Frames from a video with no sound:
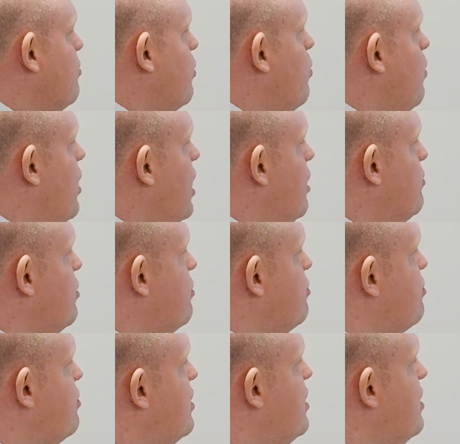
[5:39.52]

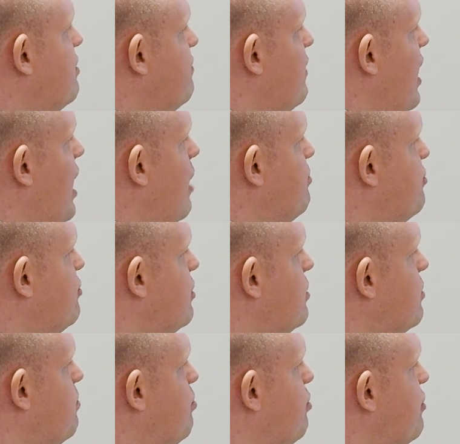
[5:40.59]
requirements for
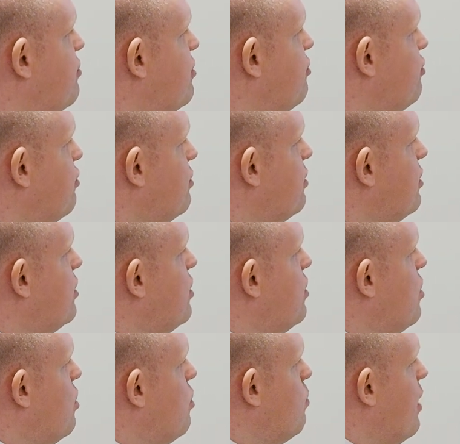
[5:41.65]
absolute precision
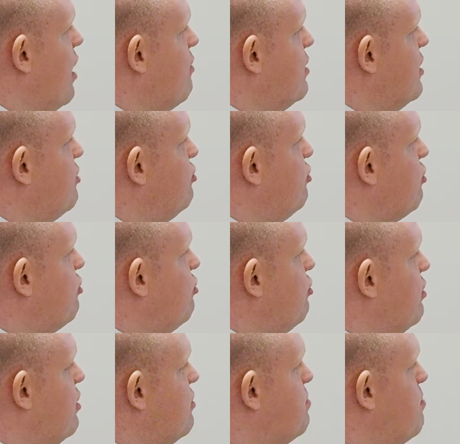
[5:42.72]
where an
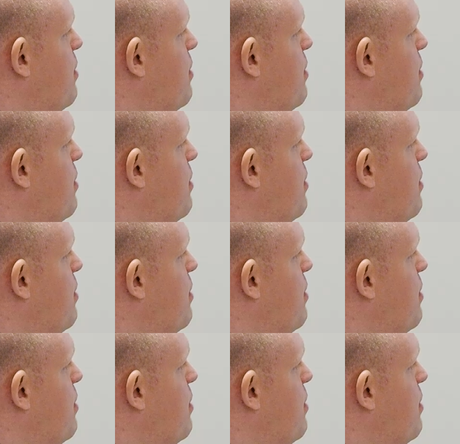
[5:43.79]
injunction is